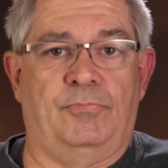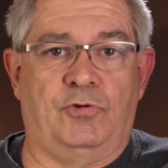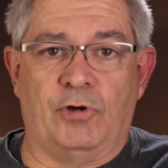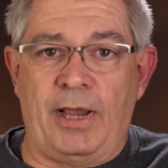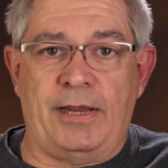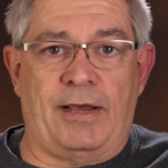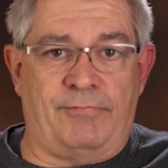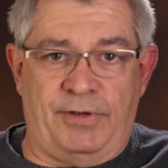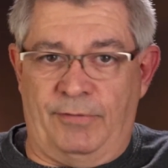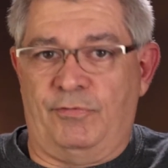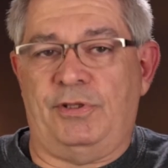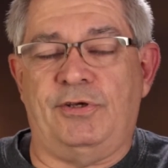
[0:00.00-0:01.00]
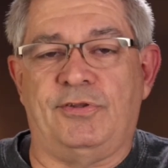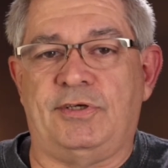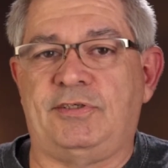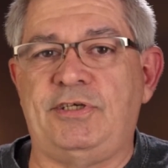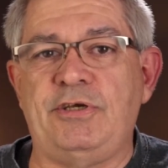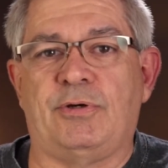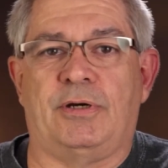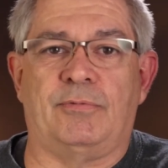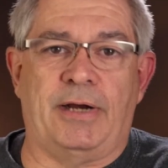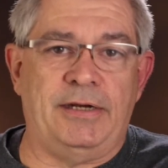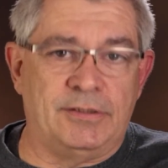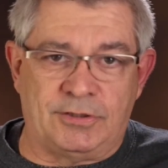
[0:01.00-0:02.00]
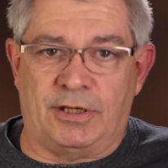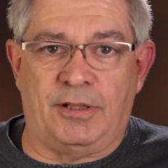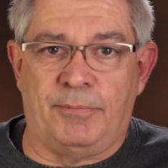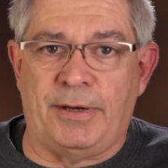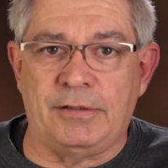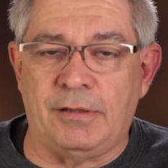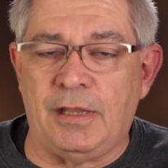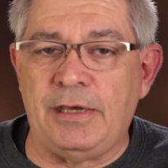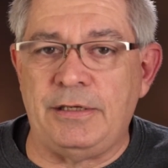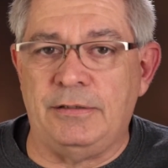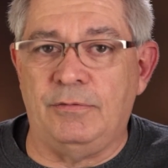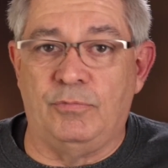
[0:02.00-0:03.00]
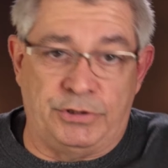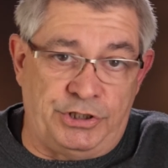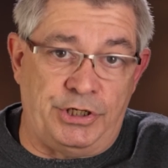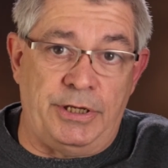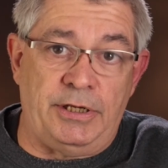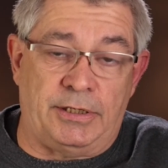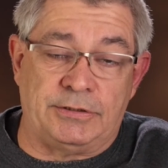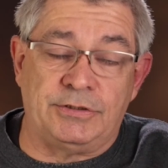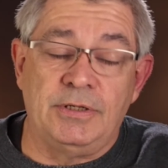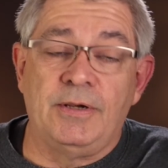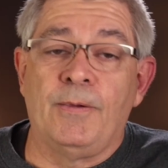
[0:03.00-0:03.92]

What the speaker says: great, I've given you the secret, right? It's all about light, which it is.